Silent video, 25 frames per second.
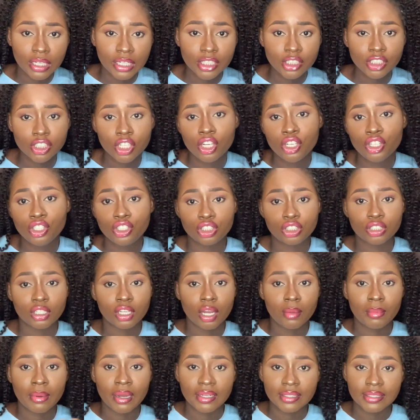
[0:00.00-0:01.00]
You should
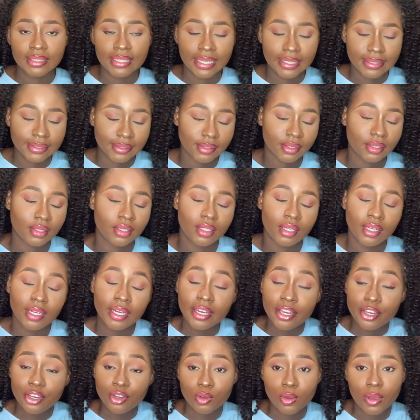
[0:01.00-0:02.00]
talk about that
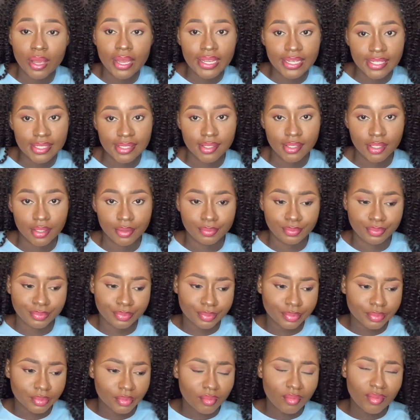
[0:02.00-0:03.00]
in your essay.
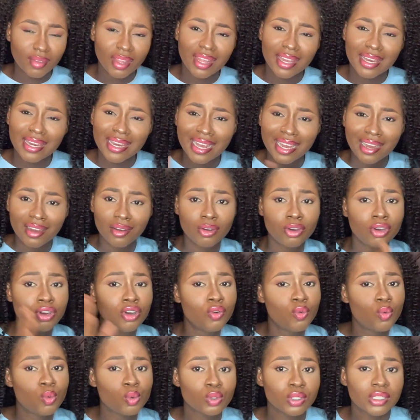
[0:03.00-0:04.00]
Now,
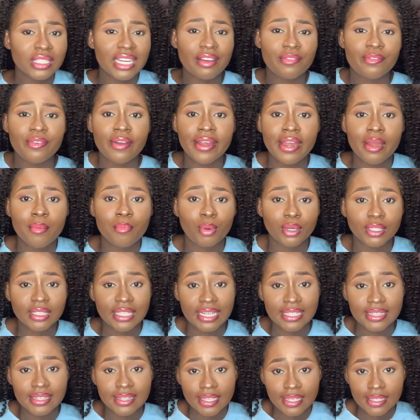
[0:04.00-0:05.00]
one other very
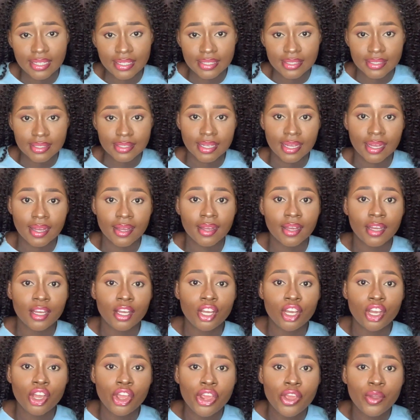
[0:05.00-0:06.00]
important thing is that
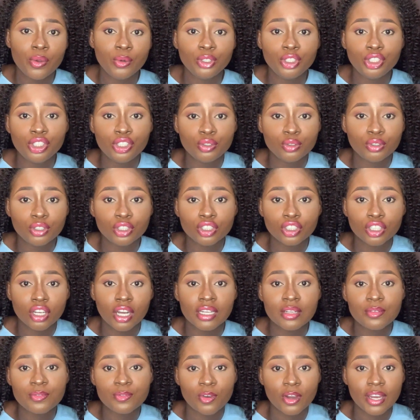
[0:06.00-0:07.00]
you should
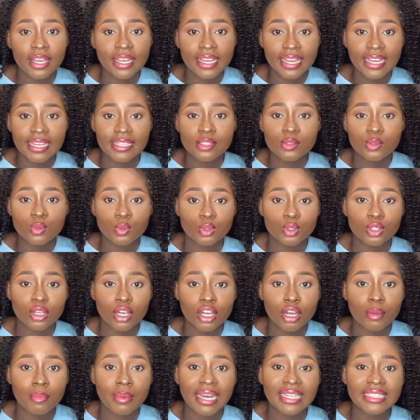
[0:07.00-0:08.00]
not forget to
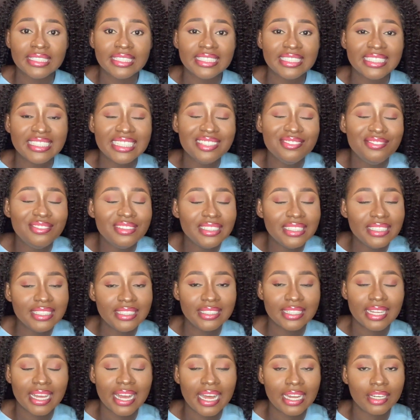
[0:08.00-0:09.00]
talk about the
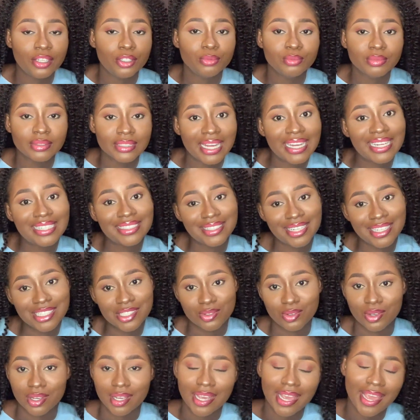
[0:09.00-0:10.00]
Chevening Alumni
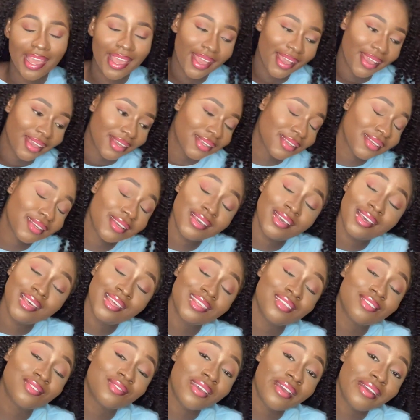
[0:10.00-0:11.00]
Network. Hey,
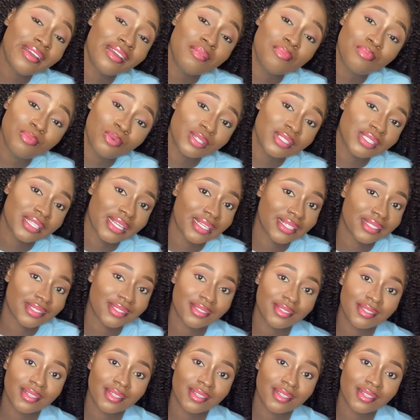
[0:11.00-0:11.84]
it's very important.